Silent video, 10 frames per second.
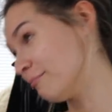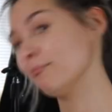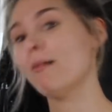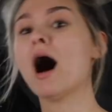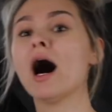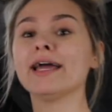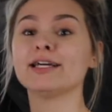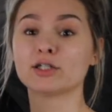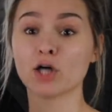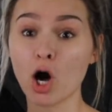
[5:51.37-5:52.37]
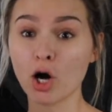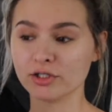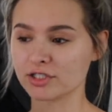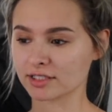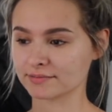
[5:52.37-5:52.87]
My
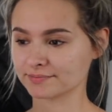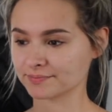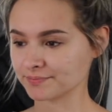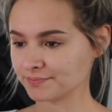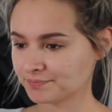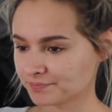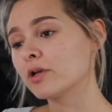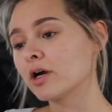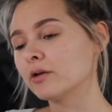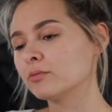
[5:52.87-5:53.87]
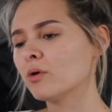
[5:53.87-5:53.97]
god! No.